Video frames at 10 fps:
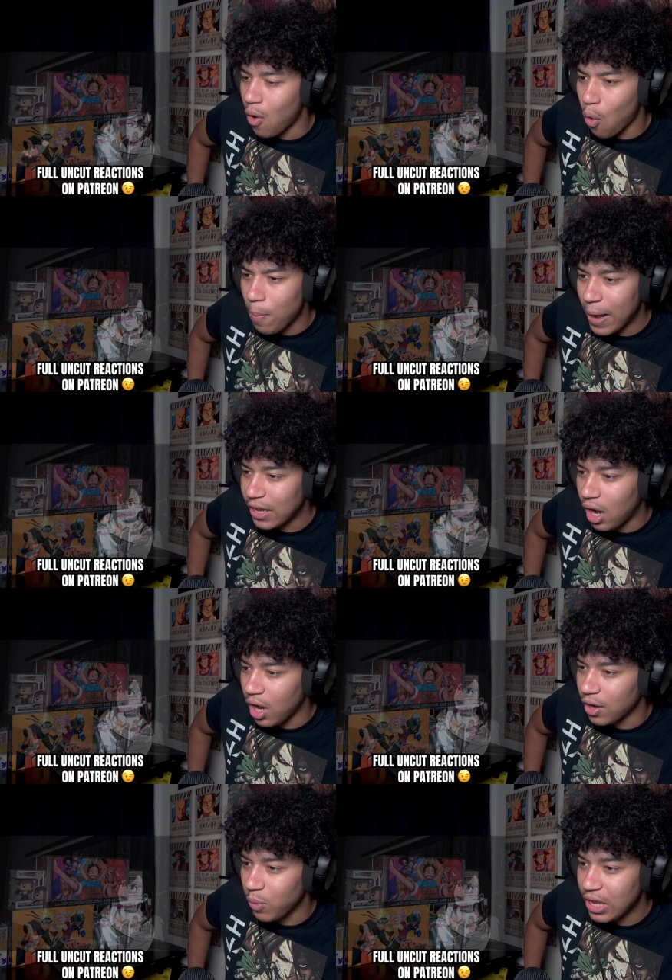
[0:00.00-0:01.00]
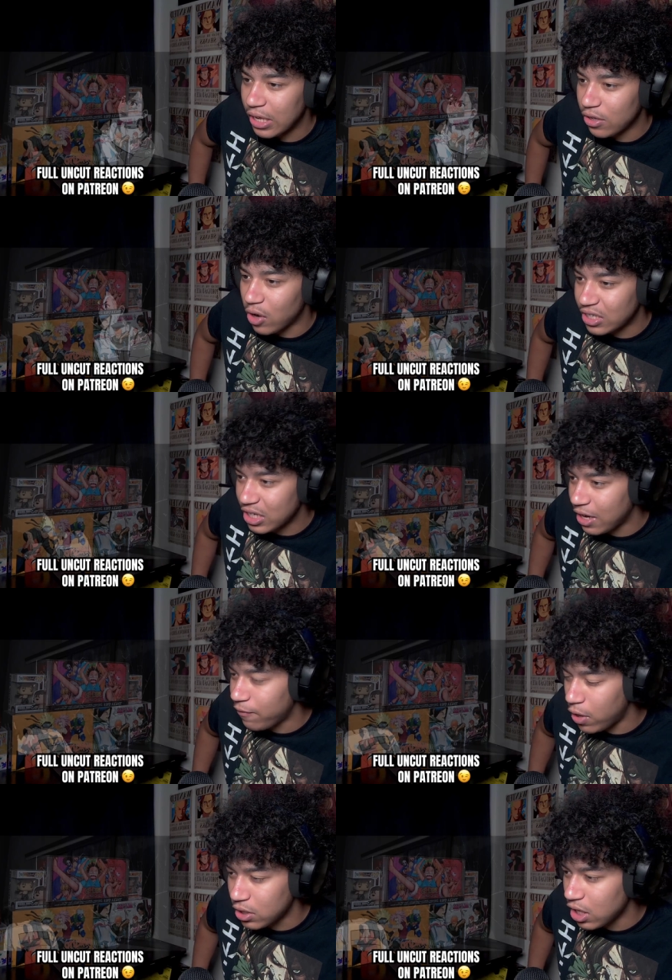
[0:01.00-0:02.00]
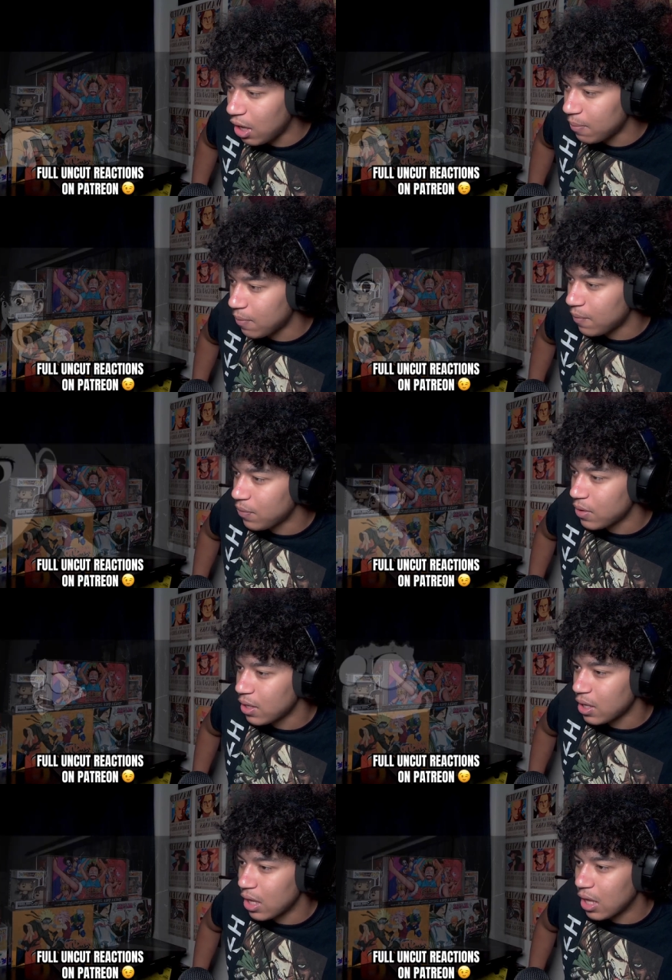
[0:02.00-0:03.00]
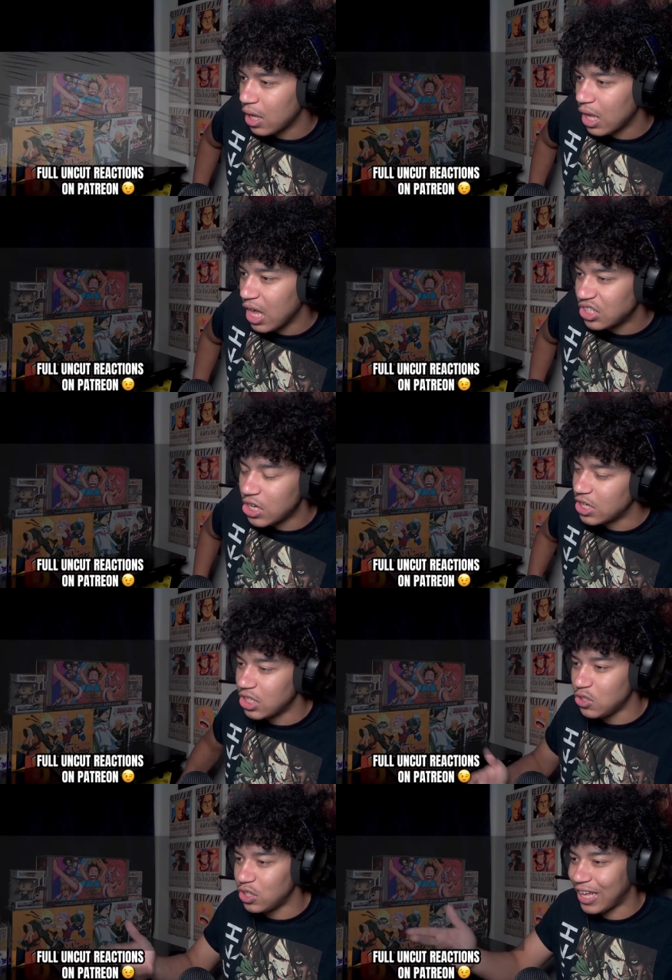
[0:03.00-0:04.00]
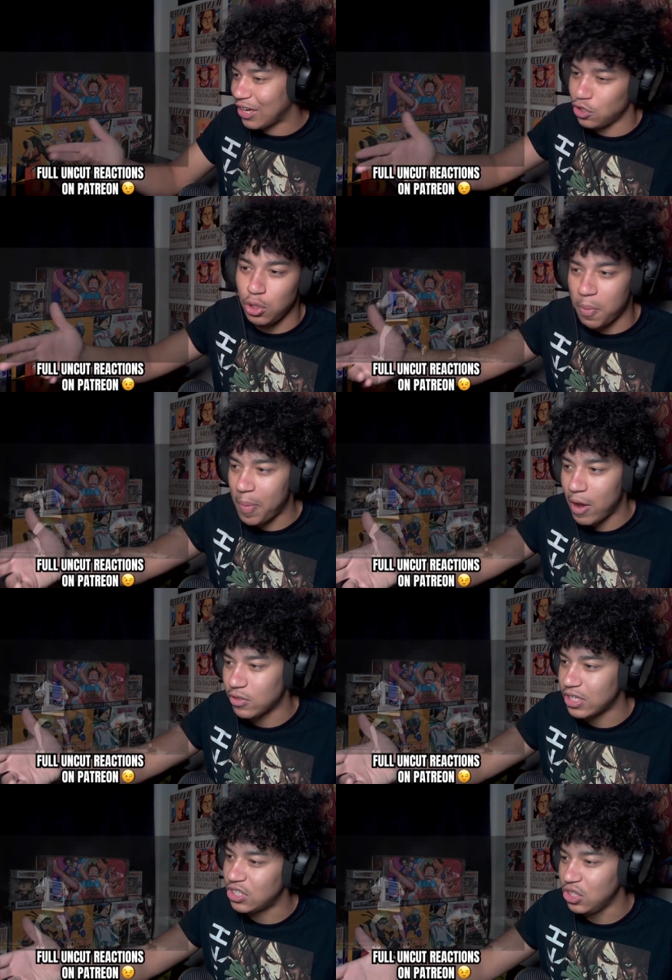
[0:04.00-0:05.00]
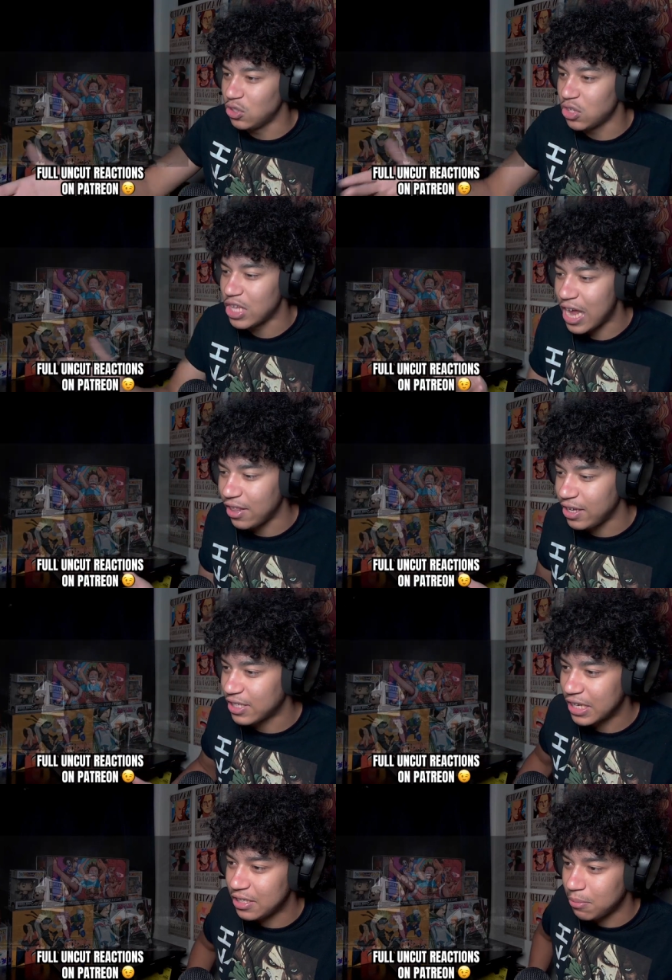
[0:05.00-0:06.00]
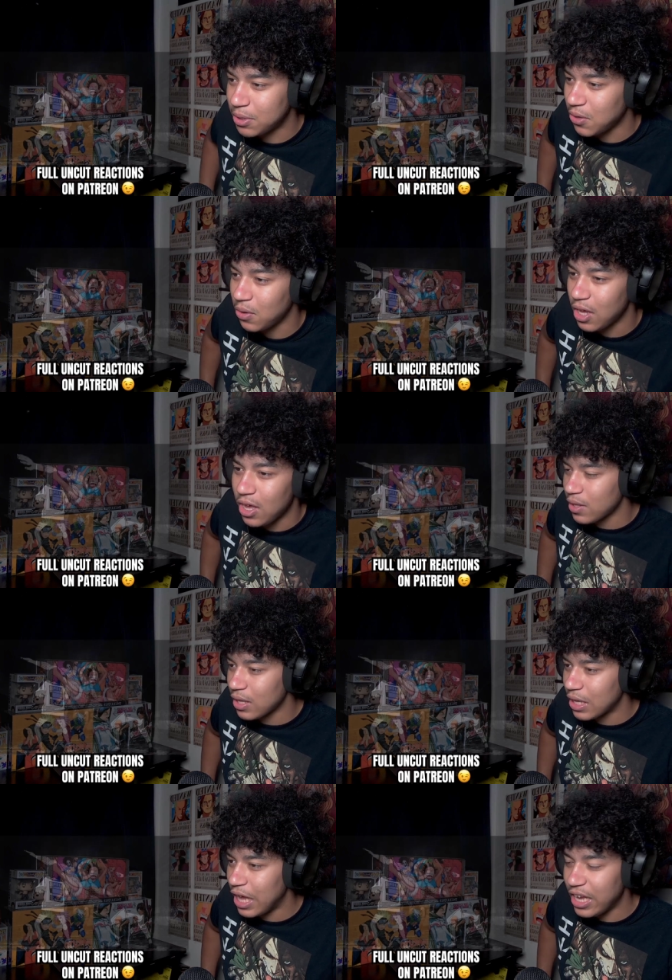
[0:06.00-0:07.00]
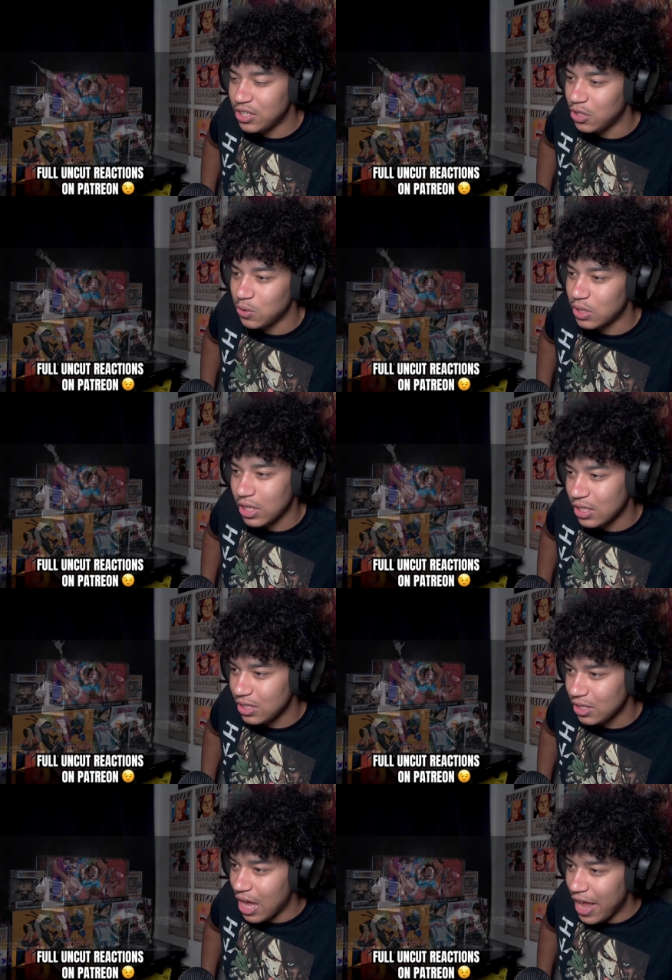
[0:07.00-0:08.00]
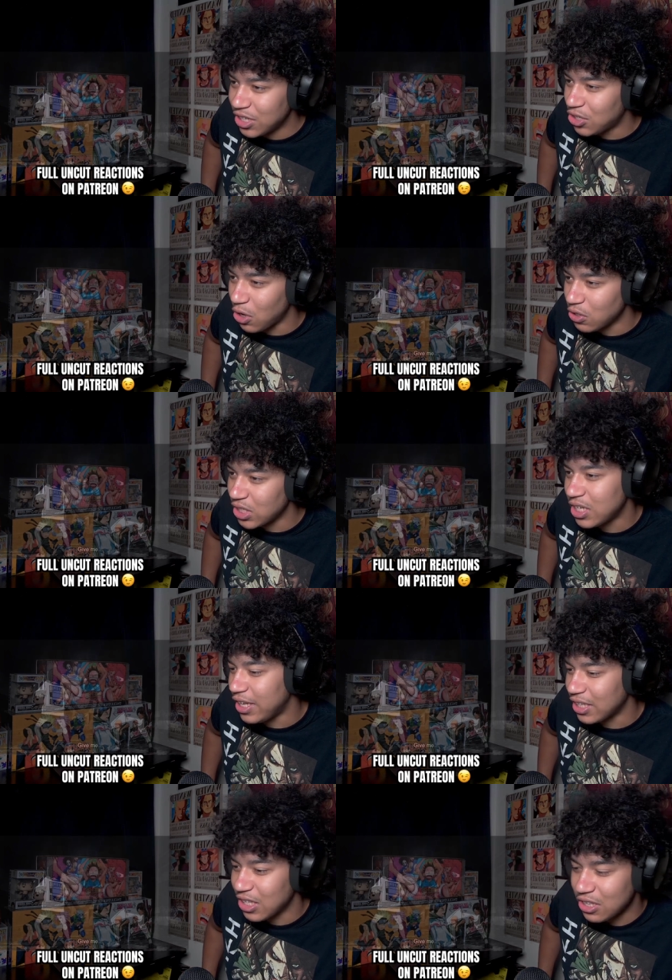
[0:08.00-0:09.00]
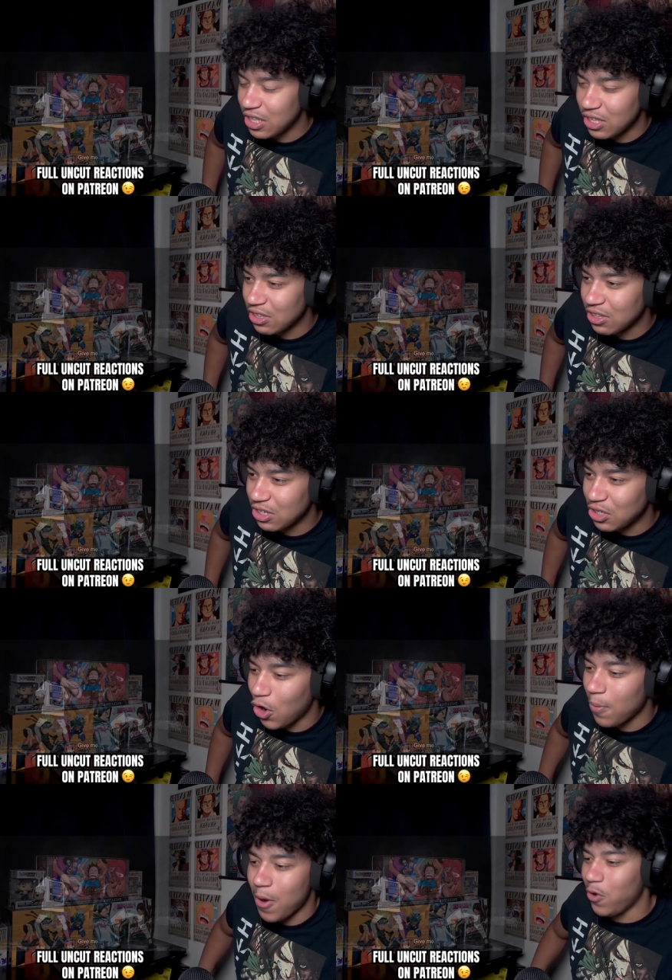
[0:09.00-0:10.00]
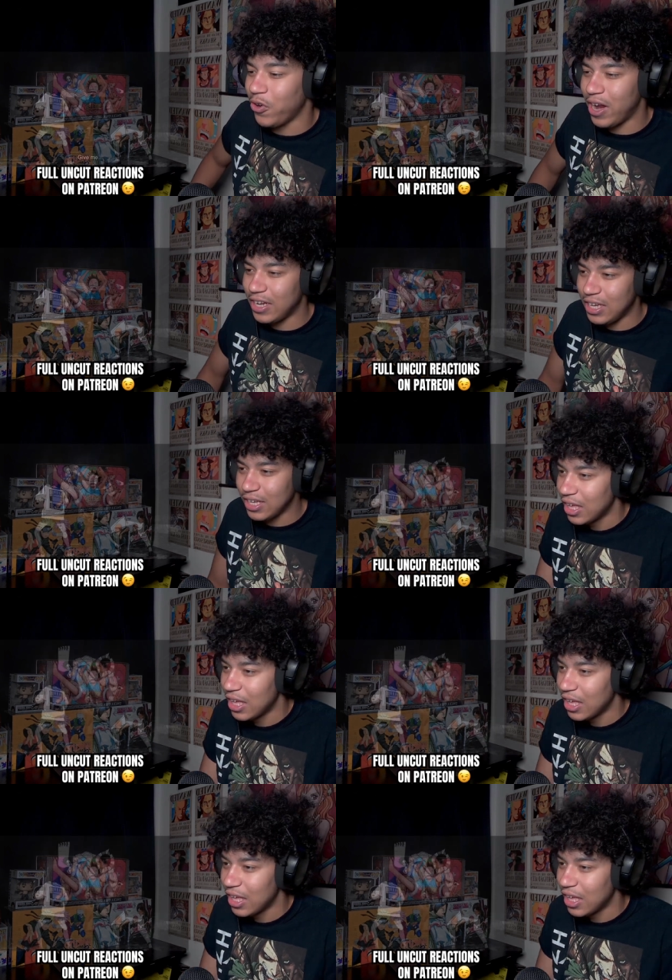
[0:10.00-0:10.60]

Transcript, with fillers: Oh my god, wait, they're actually getting fucked up. She needs to use, like, her superpowers that she used on the aliens last episode. He's useless. He just turns into, like, the turbo granny.